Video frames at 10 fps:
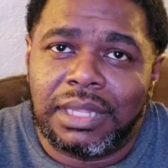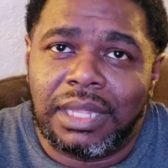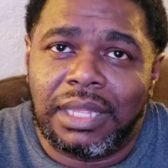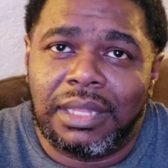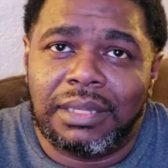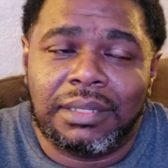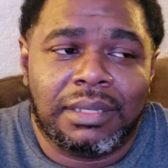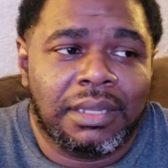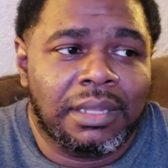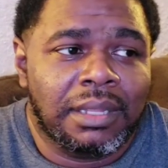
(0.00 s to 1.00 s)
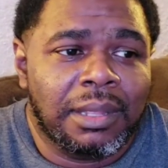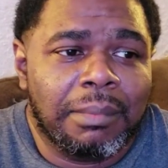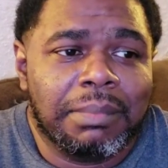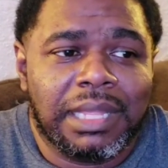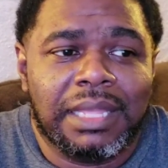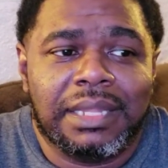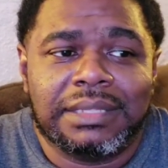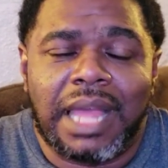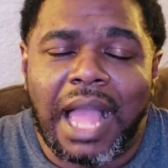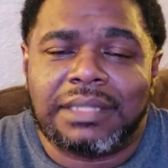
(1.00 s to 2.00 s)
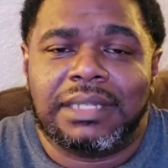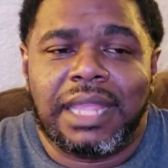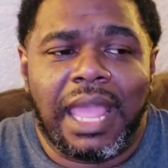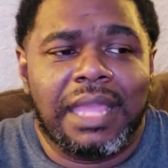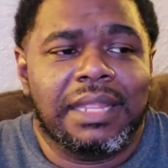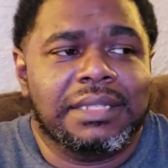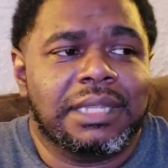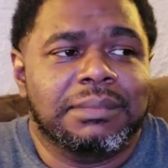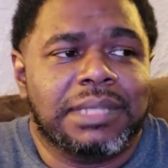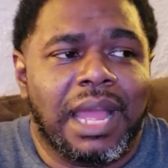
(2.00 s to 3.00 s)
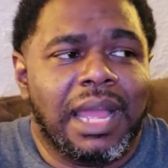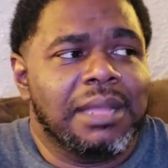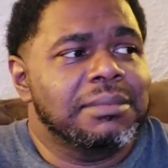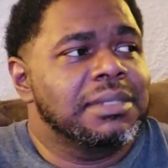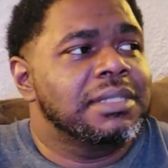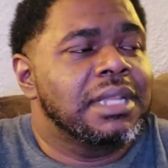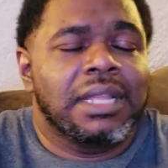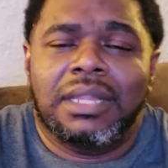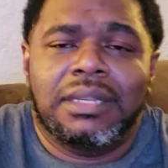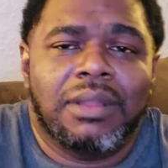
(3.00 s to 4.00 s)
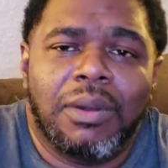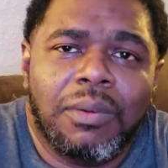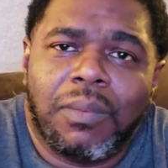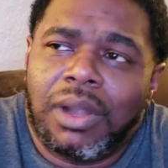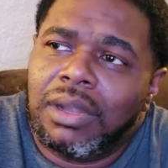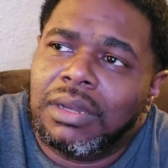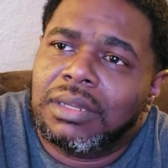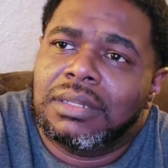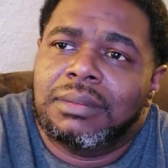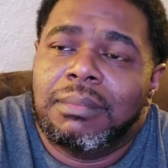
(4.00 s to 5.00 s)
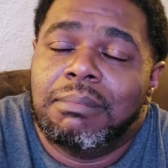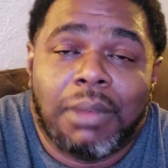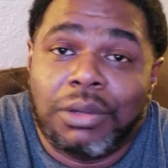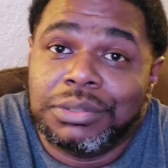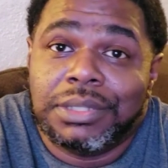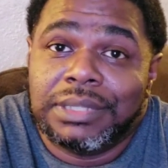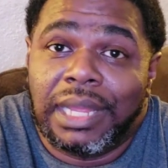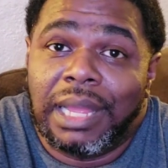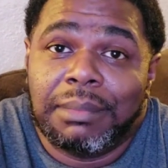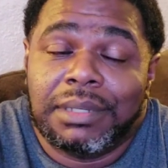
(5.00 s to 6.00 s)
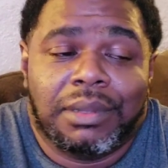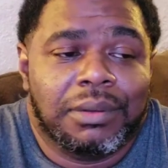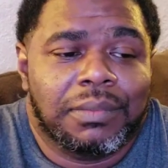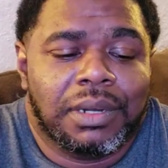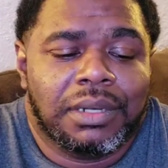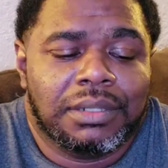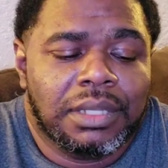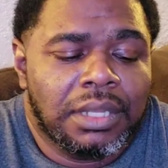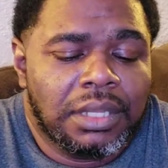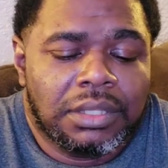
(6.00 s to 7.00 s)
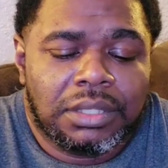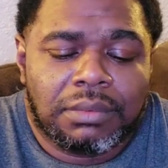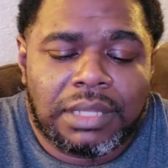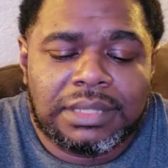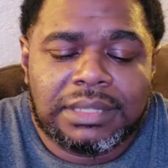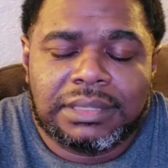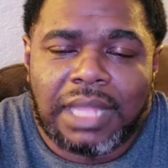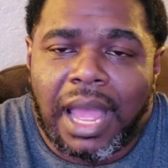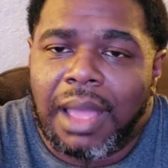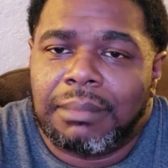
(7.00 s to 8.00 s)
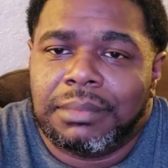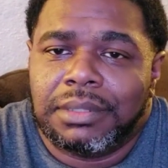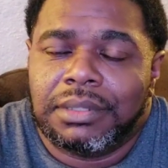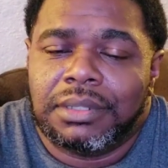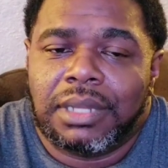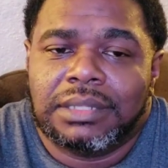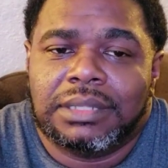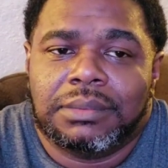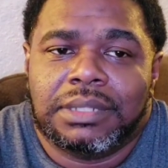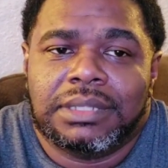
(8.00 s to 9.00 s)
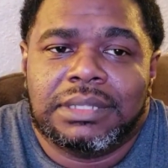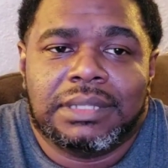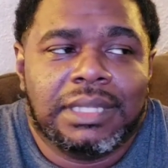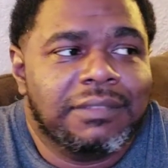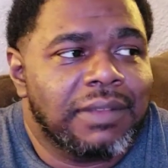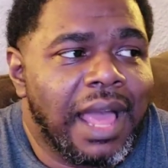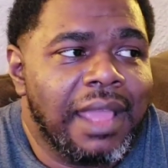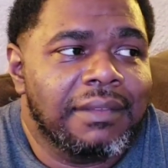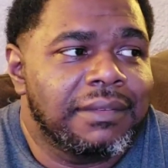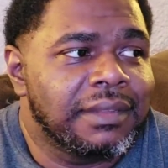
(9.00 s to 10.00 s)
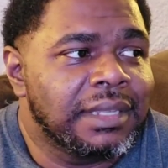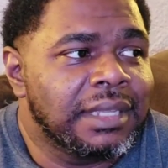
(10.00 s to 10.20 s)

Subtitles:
and being intoxicated sometimes don't work. Most of the time it don't work. So I just stop, you know. I just want to just live life